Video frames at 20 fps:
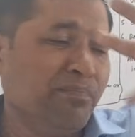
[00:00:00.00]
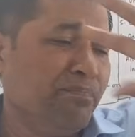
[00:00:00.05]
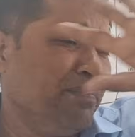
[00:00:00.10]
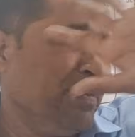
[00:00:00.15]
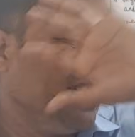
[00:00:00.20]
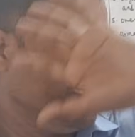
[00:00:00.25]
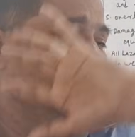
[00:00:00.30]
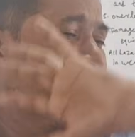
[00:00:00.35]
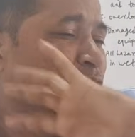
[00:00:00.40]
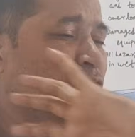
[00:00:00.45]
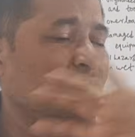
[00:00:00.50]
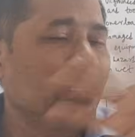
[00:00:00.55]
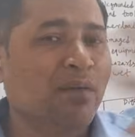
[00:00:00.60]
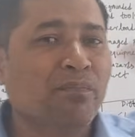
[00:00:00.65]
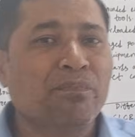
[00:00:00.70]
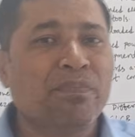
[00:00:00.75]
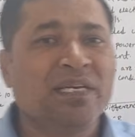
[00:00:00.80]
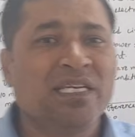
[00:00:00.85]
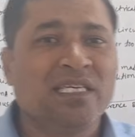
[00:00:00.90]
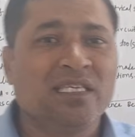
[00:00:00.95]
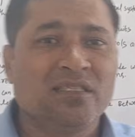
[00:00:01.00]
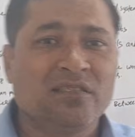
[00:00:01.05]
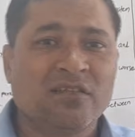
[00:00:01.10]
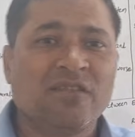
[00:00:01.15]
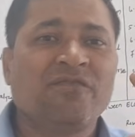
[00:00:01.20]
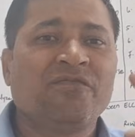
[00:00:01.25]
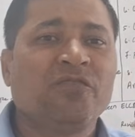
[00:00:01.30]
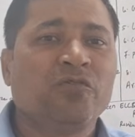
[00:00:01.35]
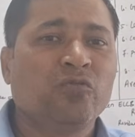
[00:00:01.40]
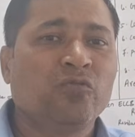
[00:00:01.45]
many more companies,
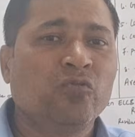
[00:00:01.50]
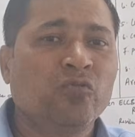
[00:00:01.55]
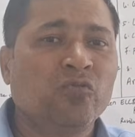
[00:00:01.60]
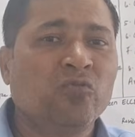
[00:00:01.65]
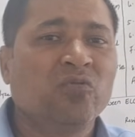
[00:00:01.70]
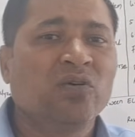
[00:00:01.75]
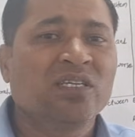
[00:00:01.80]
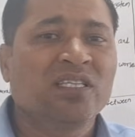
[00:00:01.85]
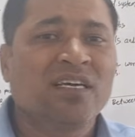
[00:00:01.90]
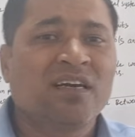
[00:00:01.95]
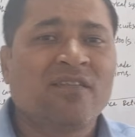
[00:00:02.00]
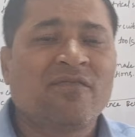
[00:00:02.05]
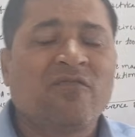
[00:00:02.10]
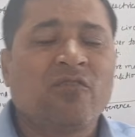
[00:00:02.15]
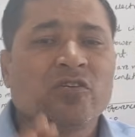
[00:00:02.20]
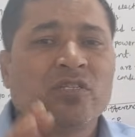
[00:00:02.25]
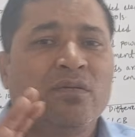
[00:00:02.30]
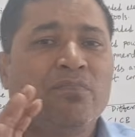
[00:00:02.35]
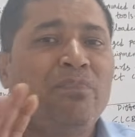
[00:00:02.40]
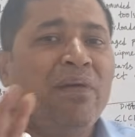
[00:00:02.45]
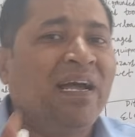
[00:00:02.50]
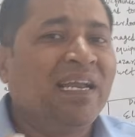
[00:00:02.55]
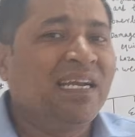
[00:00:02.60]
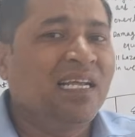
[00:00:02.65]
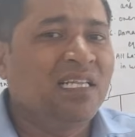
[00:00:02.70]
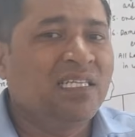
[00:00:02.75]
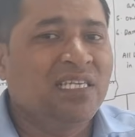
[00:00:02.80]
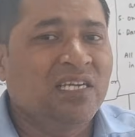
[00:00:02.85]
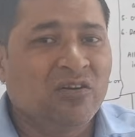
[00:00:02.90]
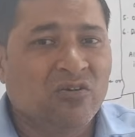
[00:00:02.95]
if you go over there for the
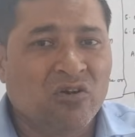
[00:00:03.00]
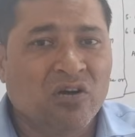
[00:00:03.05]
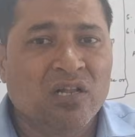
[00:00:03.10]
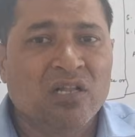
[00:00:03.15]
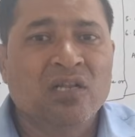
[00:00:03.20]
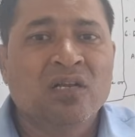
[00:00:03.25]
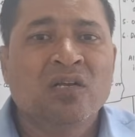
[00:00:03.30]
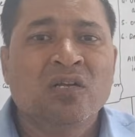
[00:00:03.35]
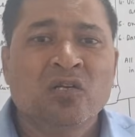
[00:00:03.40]
panels and all,